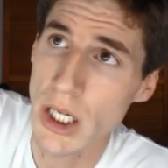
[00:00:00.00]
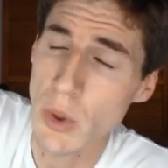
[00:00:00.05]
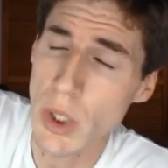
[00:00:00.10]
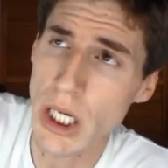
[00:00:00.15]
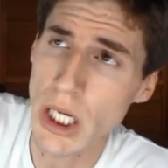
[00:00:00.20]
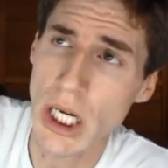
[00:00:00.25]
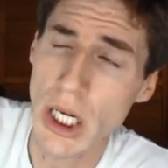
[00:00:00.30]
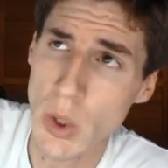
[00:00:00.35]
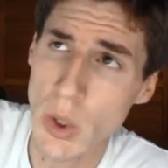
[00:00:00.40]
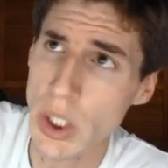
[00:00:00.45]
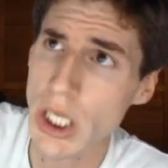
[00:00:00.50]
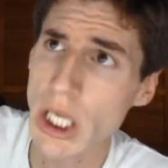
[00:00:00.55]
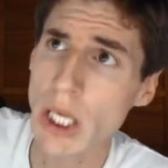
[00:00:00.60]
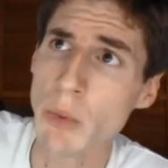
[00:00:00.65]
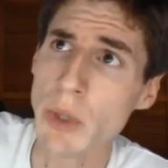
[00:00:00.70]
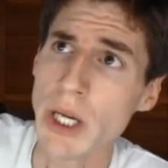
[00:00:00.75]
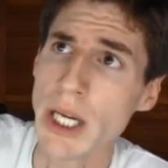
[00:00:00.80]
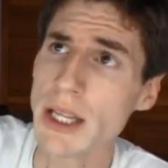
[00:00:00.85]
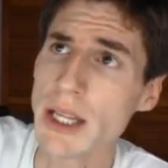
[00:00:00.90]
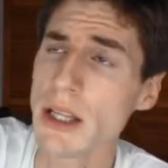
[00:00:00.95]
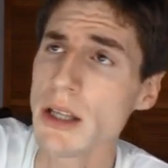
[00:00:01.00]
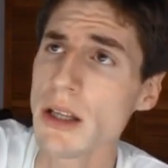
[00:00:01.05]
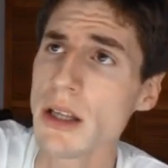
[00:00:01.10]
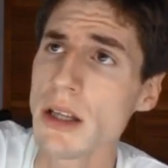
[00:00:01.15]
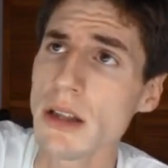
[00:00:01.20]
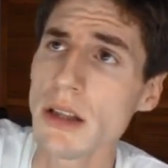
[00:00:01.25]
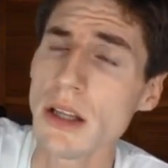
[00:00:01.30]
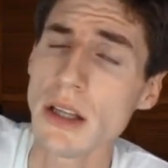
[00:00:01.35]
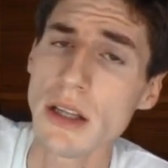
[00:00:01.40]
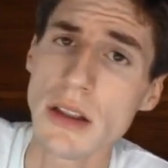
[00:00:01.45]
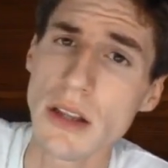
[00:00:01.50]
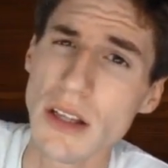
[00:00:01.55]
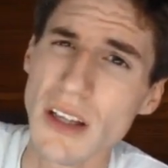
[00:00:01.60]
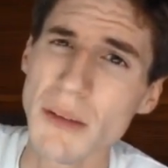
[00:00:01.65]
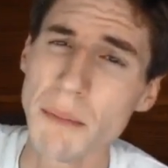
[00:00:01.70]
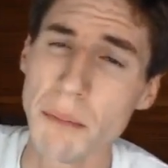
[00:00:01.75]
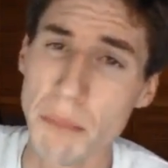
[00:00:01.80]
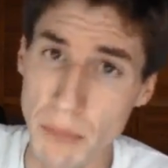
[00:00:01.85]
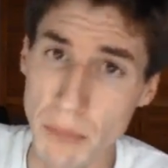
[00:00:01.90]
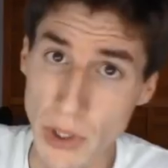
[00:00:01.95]
Where, okay, we got
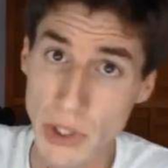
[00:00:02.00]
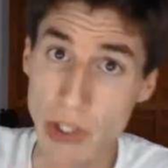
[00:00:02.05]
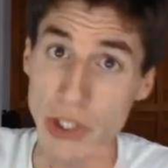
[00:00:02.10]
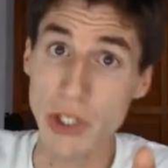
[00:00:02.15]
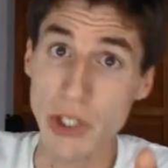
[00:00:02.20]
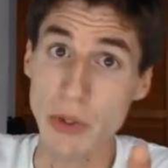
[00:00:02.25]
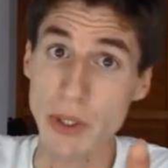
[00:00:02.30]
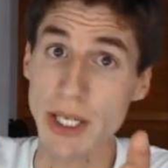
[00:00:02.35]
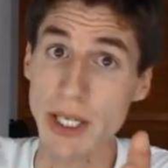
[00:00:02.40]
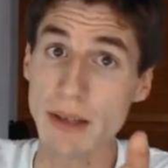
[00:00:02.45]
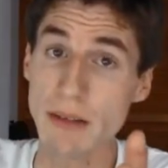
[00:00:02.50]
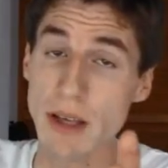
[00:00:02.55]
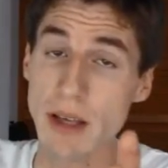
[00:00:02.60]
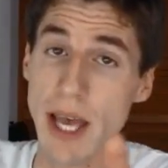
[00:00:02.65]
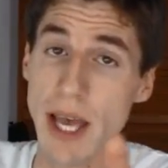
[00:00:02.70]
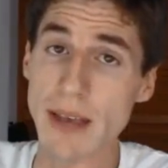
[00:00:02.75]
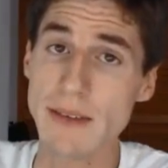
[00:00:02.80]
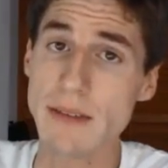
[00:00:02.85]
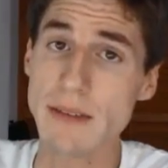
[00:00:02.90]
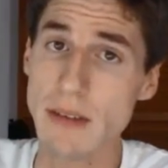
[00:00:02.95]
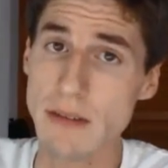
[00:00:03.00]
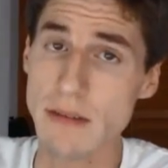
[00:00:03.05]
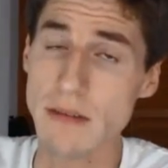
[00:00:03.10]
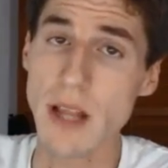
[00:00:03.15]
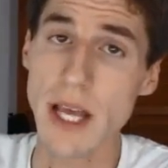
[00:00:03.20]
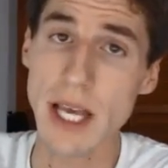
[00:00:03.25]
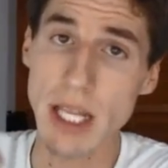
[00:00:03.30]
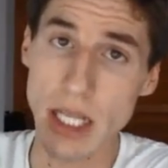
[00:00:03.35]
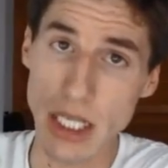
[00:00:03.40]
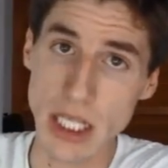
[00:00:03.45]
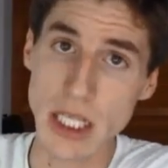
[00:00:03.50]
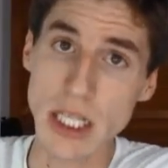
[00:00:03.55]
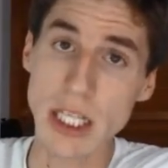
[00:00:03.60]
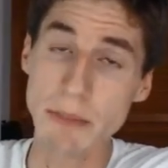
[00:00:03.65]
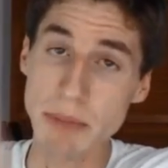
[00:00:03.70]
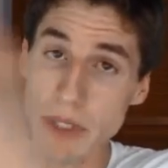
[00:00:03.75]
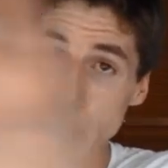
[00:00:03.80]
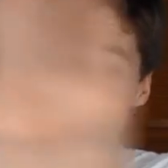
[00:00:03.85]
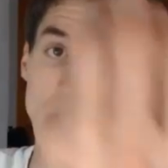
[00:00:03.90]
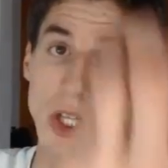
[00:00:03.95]
the Mercury has a slightly
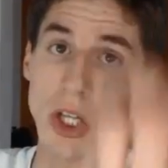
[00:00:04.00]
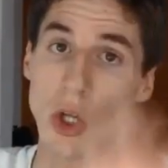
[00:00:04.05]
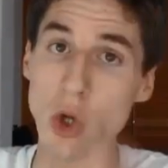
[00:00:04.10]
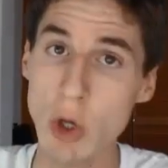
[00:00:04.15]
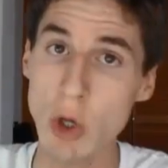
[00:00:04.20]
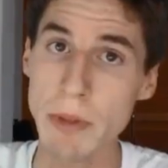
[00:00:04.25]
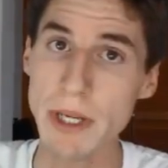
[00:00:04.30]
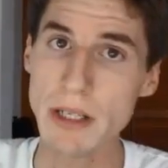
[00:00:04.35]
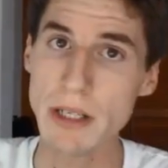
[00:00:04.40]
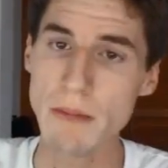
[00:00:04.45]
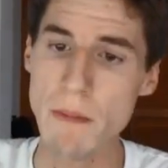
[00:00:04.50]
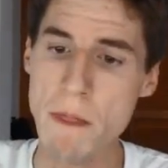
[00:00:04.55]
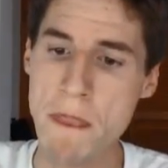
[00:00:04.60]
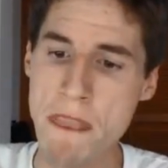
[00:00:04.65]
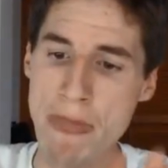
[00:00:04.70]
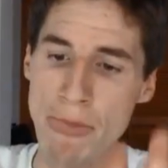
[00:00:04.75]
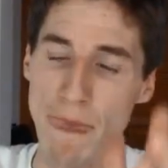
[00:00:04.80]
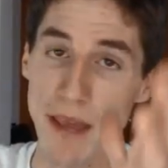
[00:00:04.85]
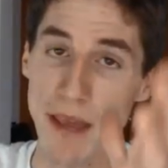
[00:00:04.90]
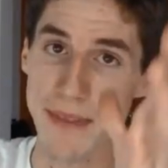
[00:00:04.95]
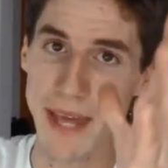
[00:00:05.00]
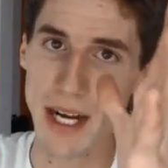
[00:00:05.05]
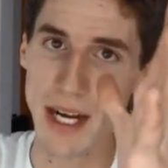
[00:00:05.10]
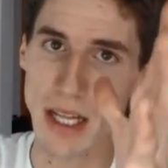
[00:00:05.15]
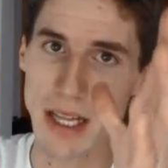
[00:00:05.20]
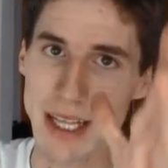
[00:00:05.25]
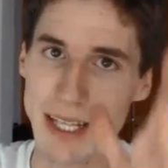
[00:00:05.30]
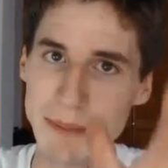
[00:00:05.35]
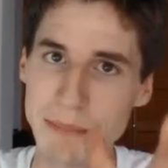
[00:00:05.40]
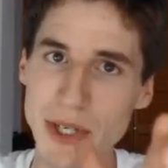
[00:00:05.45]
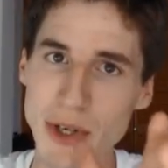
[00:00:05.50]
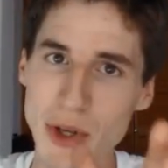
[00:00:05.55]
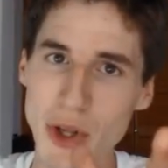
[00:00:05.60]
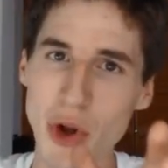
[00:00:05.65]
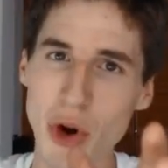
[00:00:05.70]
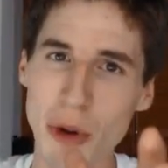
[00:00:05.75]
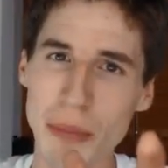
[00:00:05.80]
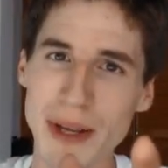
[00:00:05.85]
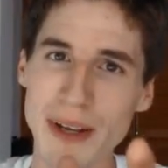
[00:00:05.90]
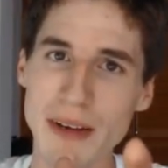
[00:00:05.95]
elliptical orbit, and that
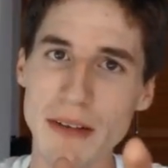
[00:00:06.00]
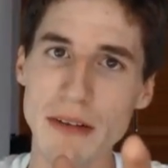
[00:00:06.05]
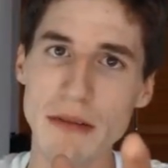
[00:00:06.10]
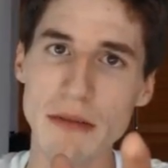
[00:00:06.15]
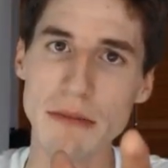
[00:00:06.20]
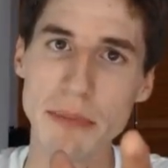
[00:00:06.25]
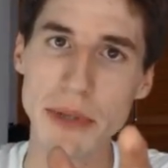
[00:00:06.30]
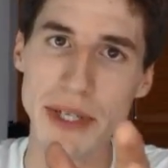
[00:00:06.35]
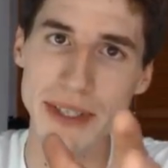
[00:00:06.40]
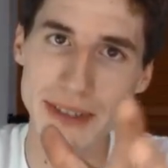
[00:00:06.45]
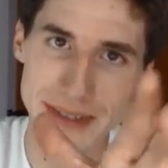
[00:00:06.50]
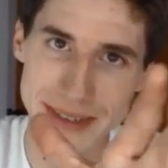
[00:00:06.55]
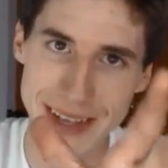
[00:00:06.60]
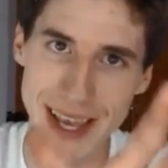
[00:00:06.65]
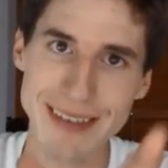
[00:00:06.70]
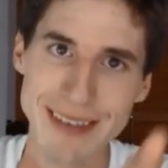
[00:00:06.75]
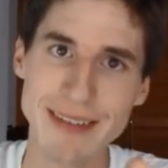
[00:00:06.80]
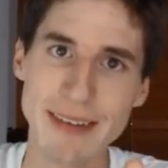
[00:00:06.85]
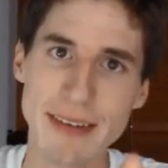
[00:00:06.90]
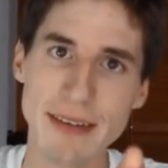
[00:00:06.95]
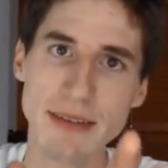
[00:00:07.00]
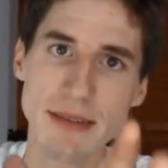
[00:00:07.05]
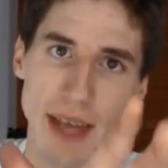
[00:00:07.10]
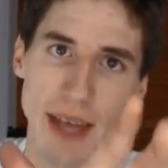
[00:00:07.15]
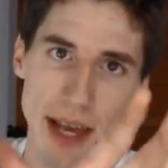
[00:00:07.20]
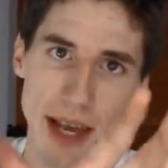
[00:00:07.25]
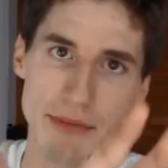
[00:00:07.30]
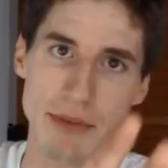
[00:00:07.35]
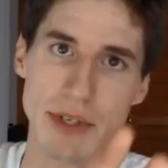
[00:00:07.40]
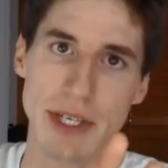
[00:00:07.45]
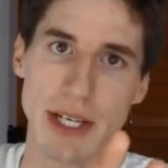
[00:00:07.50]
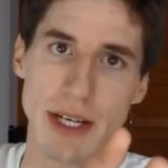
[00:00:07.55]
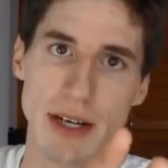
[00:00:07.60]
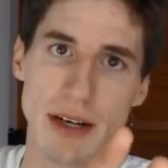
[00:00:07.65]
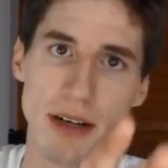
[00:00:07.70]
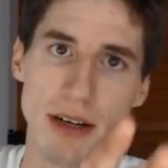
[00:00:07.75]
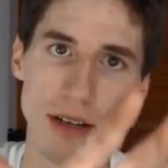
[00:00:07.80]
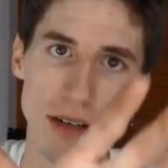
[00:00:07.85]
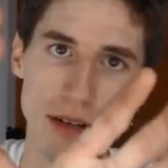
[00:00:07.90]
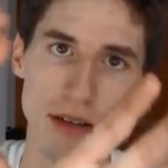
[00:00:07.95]
elliptical orbit precesses every year,